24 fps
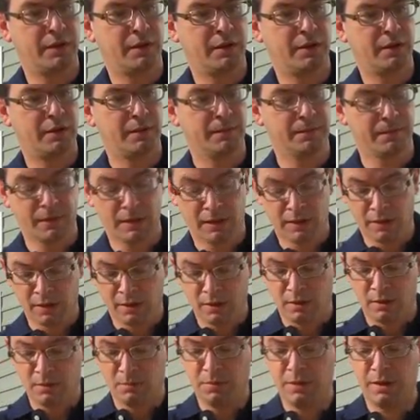in there.
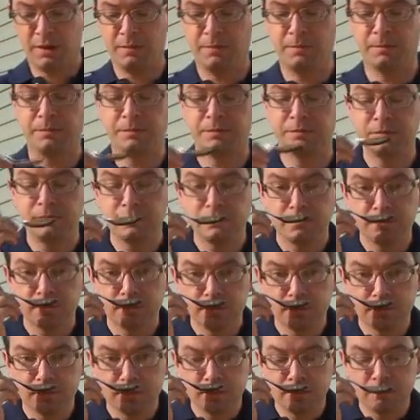But
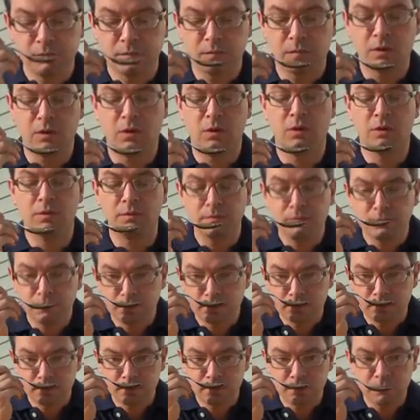oh,
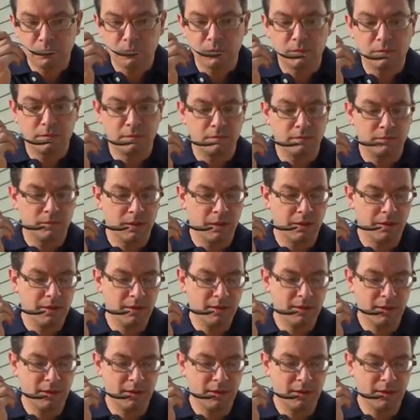now